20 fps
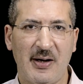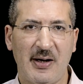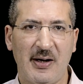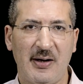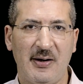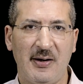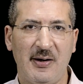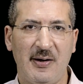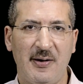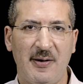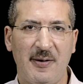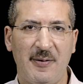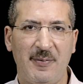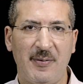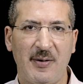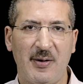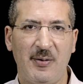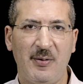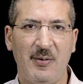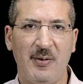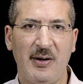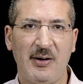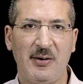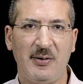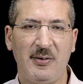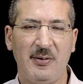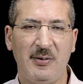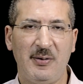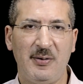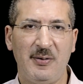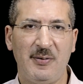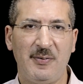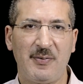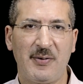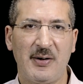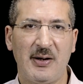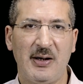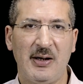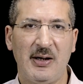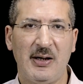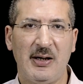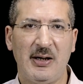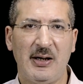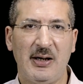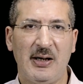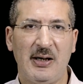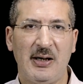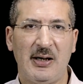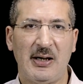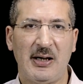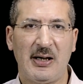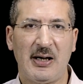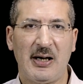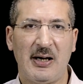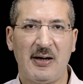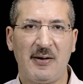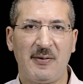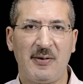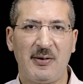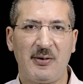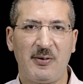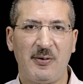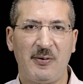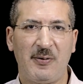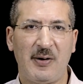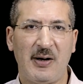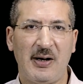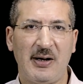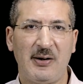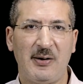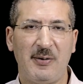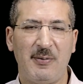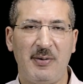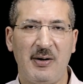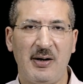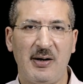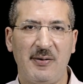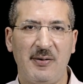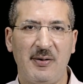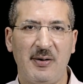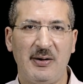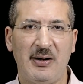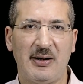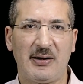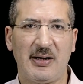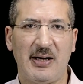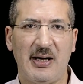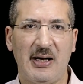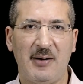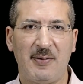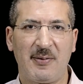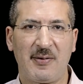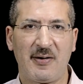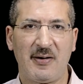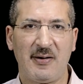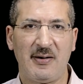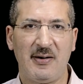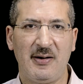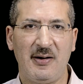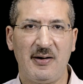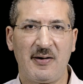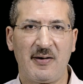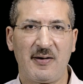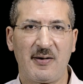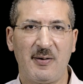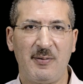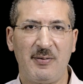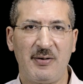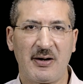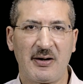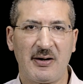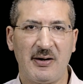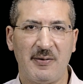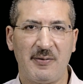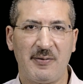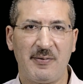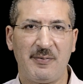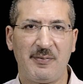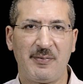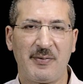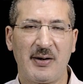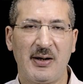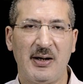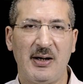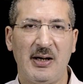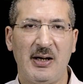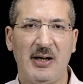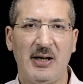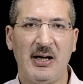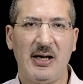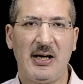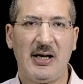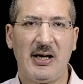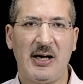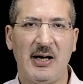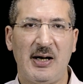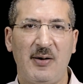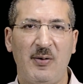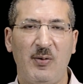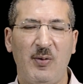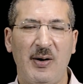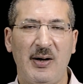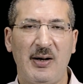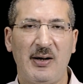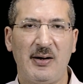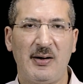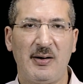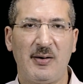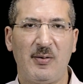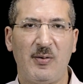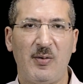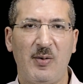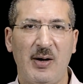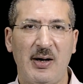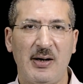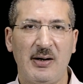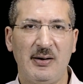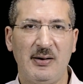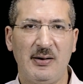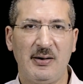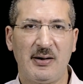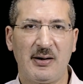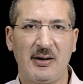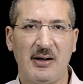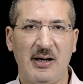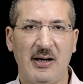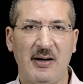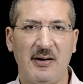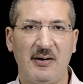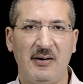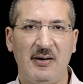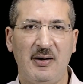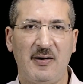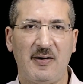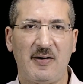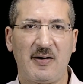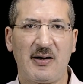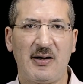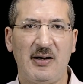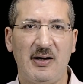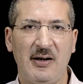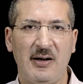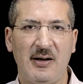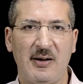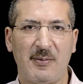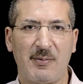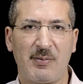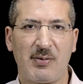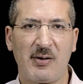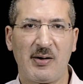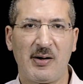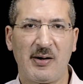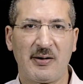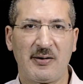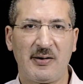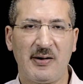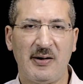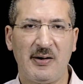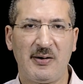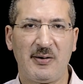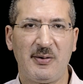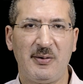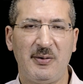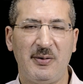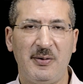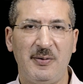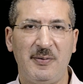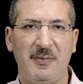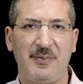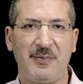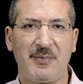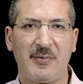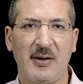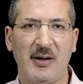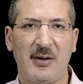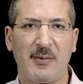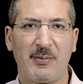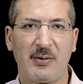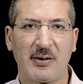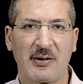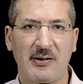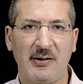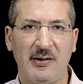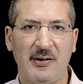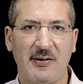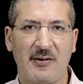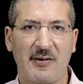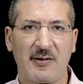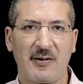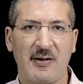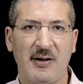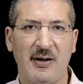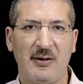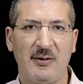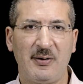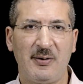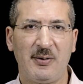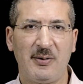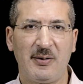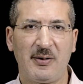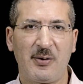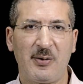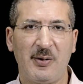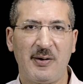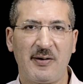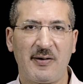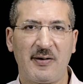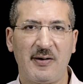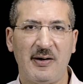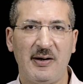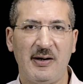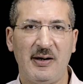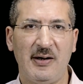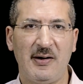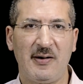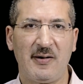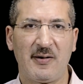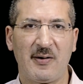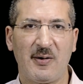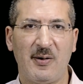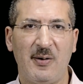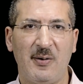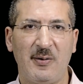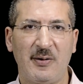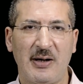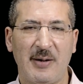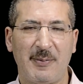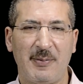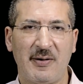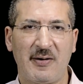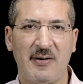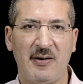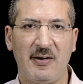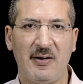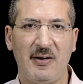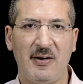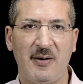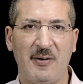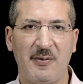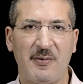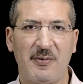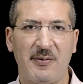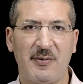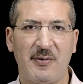and a way to have and to find a behavior that helps in this objective. And when one has this clear priority to practice and to increase his own capacity of